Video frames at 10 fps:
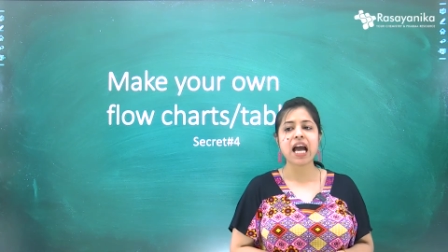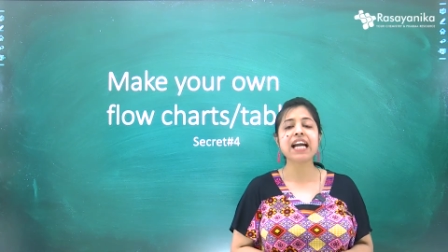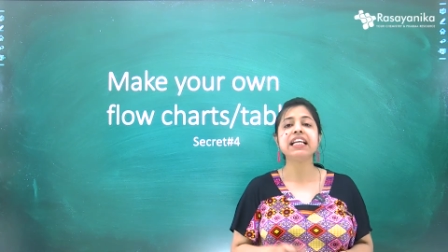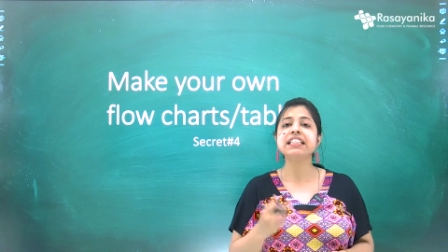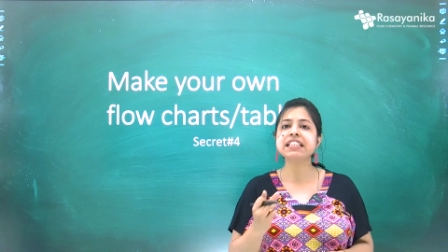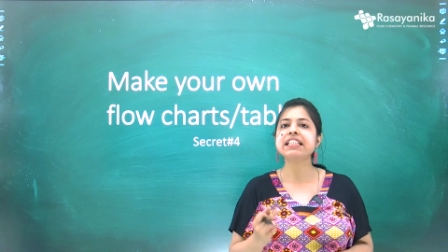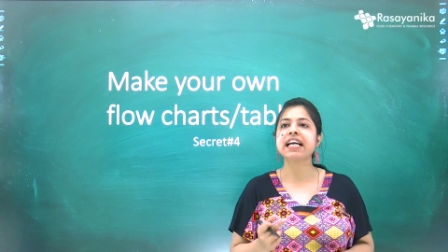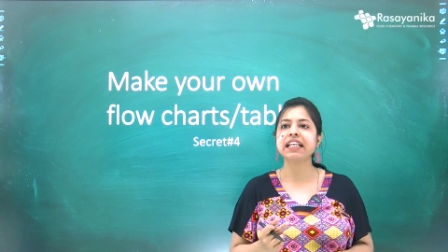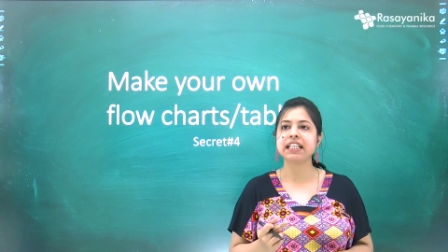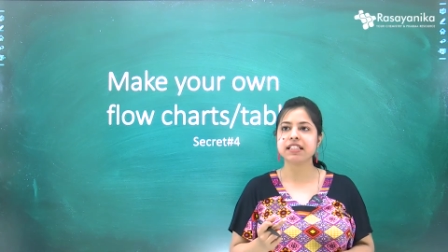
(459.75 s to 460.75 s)
an easy
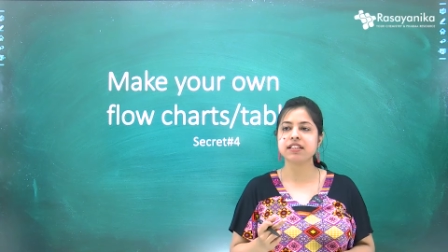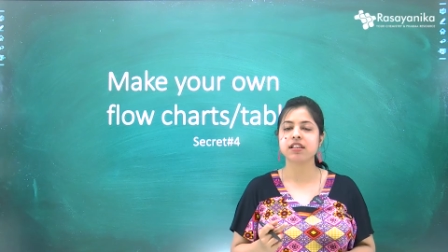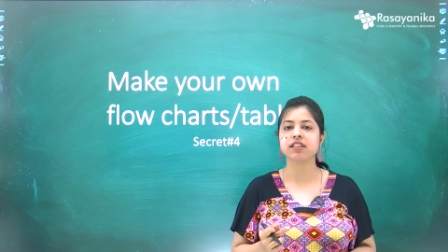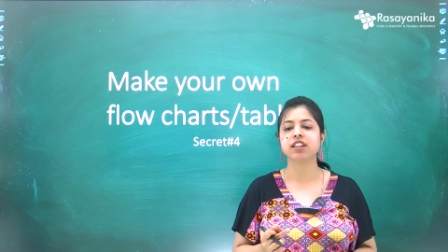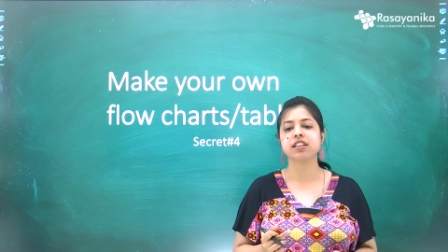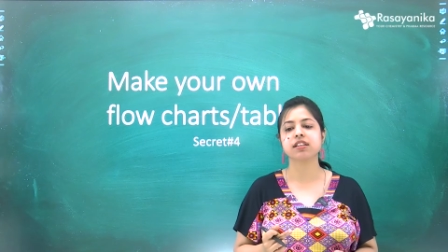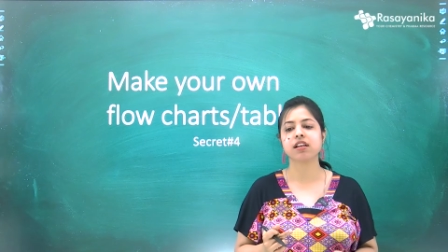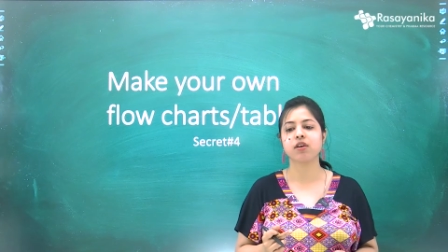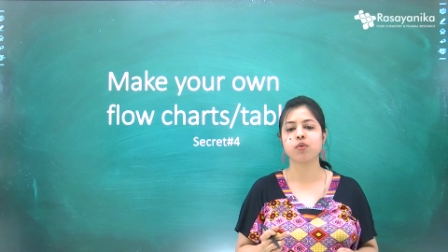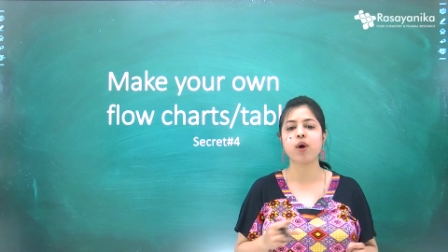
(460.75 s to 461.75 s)
technique is just
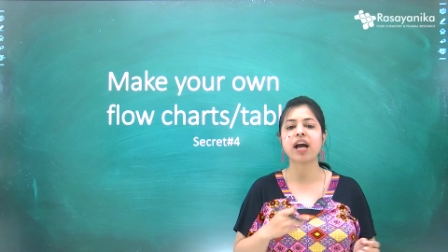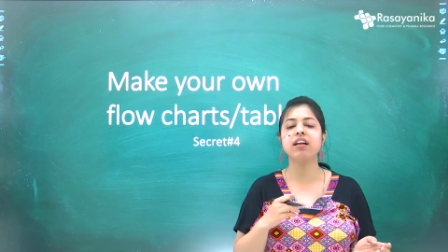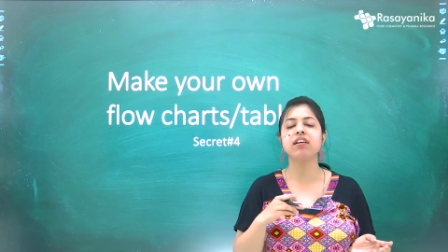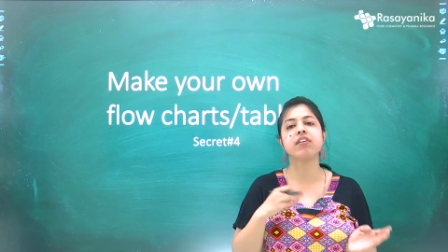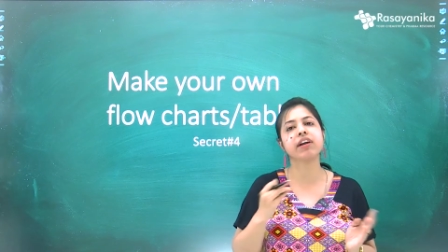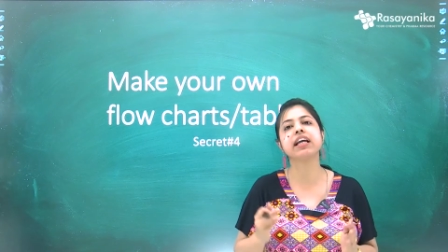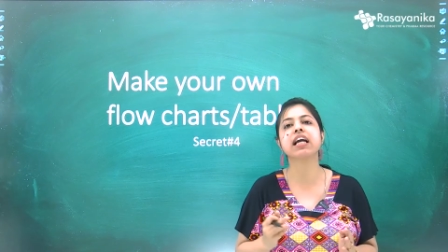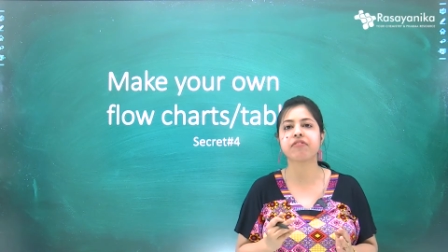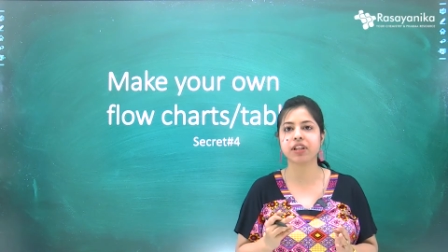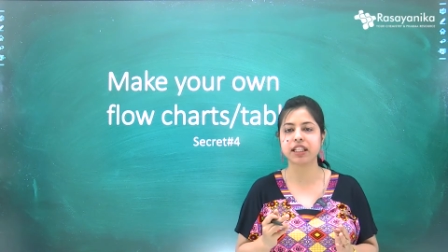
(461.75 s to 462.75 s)
while
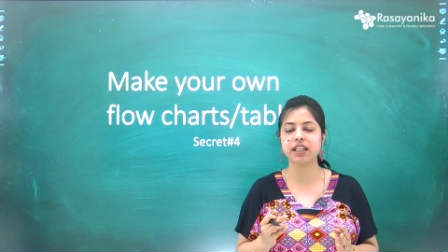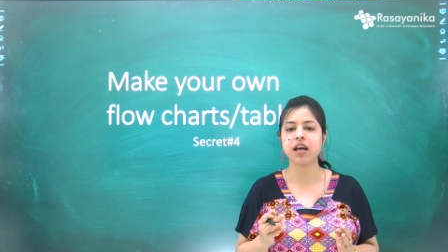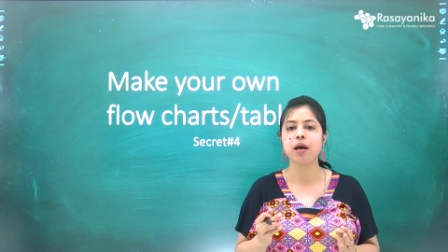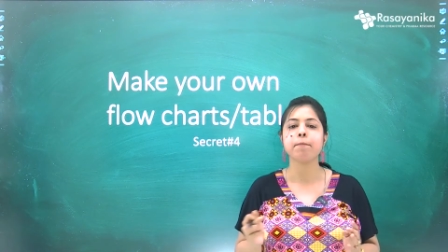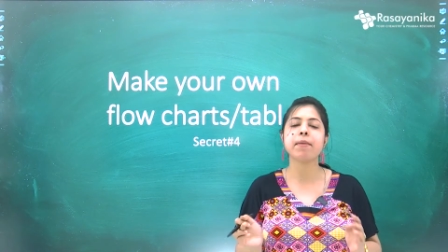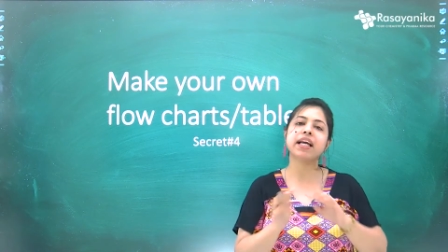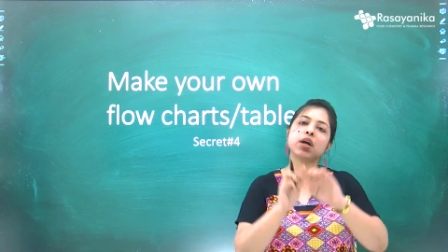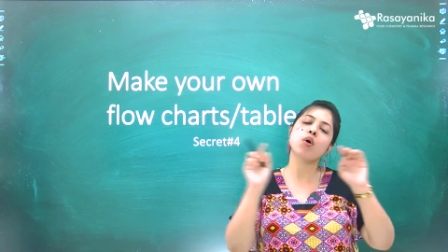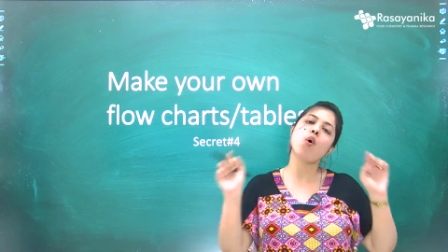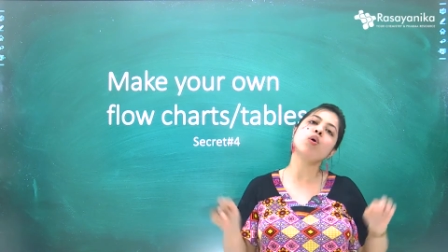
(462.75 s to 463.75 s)
reading everything make
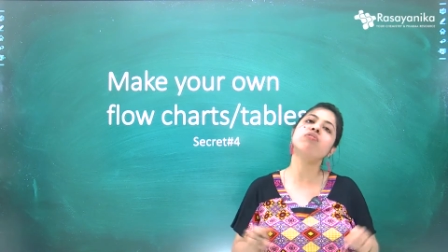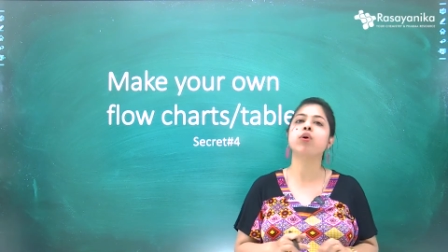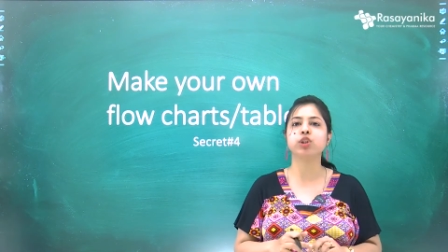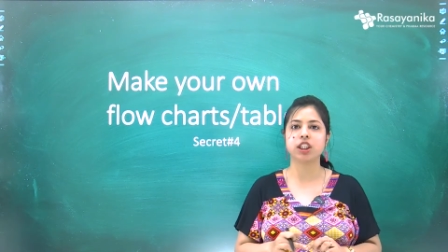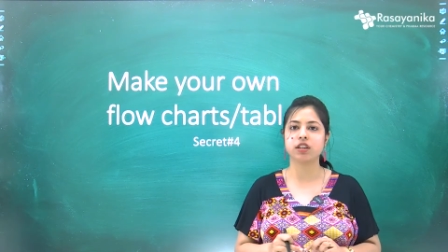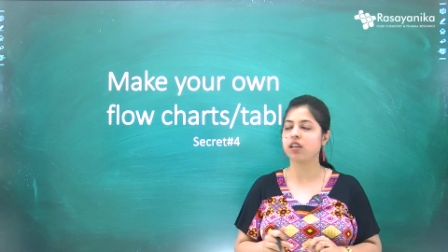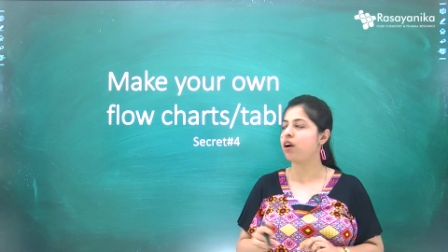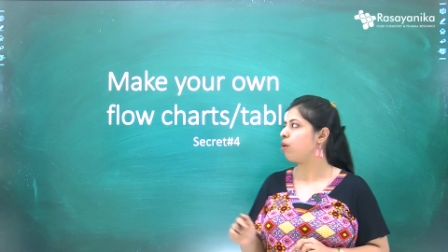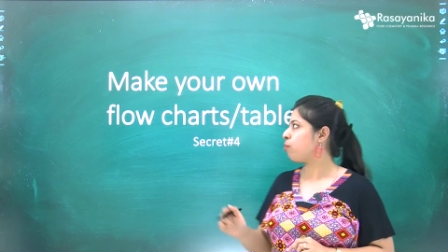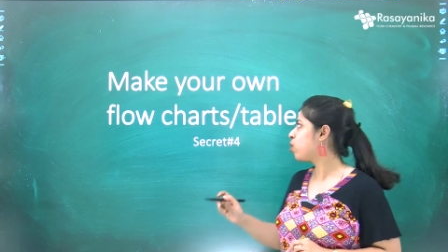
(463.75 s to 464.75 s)
your own flowchart
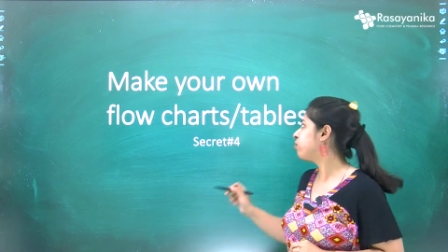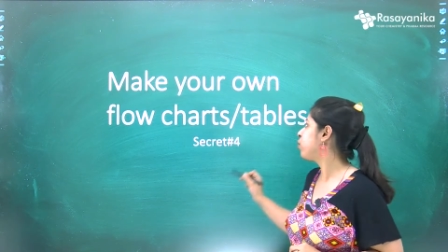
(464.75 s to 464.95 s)
own